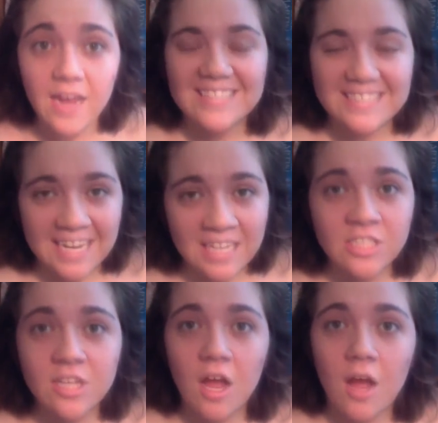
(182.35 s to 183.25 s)

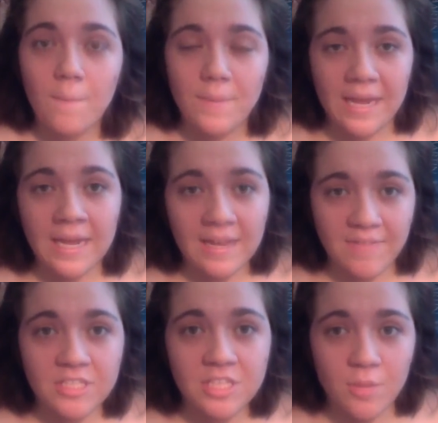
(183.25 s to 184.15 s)
Sansa being
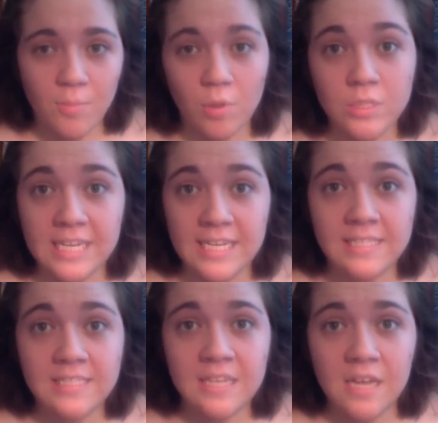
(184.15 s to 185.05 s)
given to the
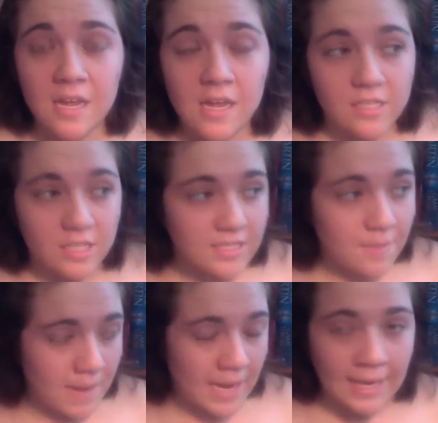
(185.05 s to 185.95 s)
Boltons
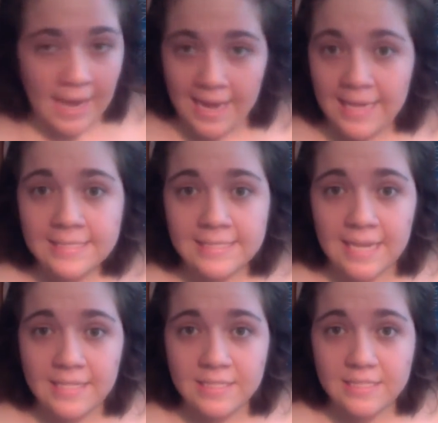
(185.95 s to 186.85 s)
doesn't make any
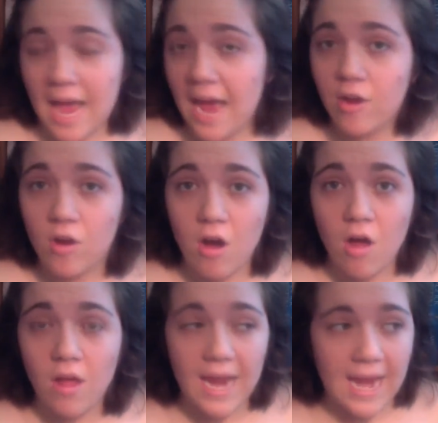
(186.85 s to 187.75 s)
sense at
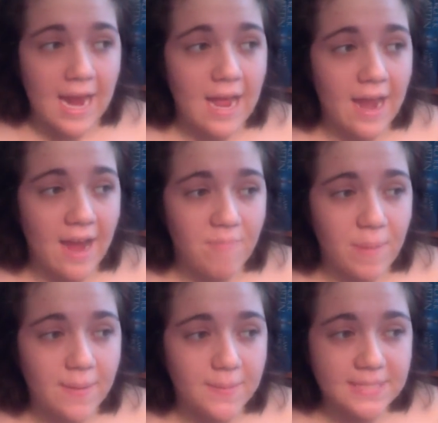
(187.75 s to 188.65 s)
all, and I've
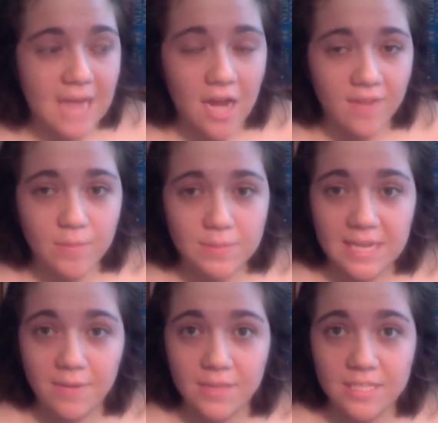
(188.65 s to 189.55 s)
been kind of
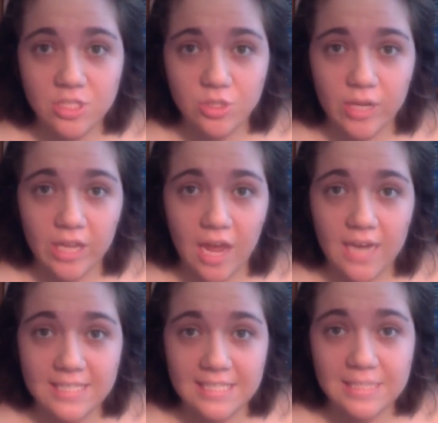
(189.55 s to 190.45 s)
upset with this
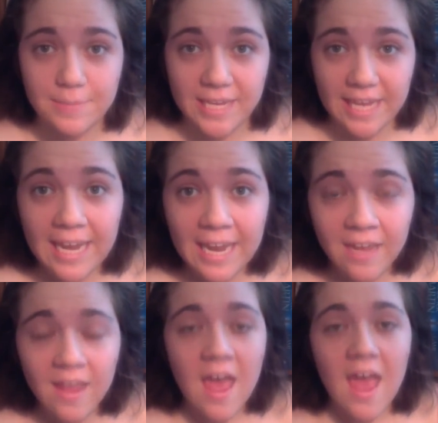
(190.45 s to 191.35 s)
storyline since the
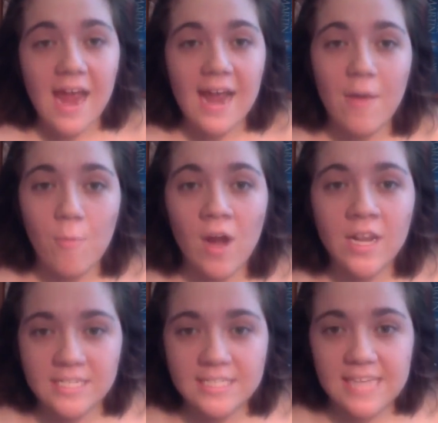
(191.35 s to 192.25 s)
beginning, and I
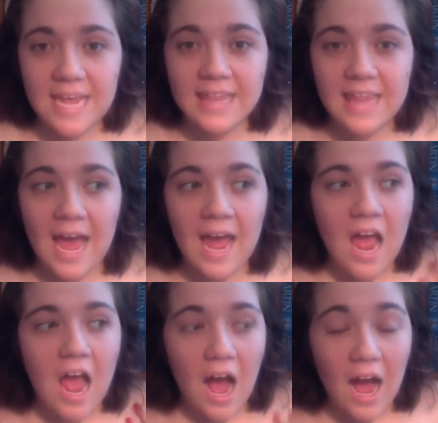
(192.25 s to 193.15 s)
wanted to say that
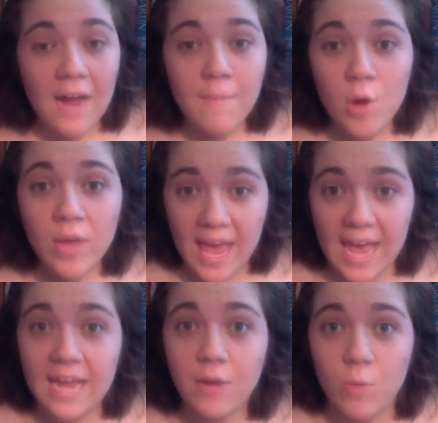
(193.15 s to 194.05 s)
I'm
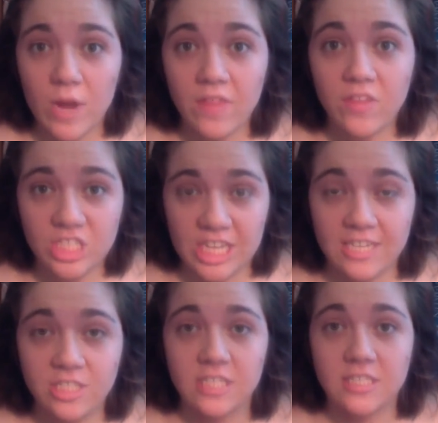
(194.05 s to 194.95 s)
okay with
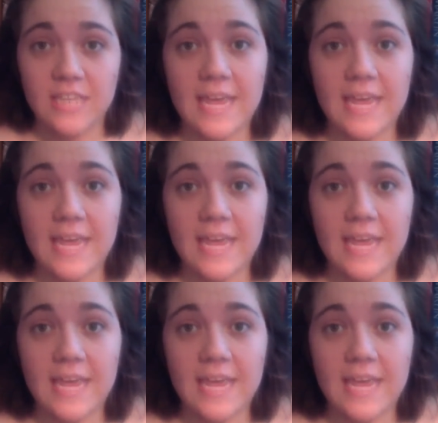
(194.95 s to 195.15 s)
changes.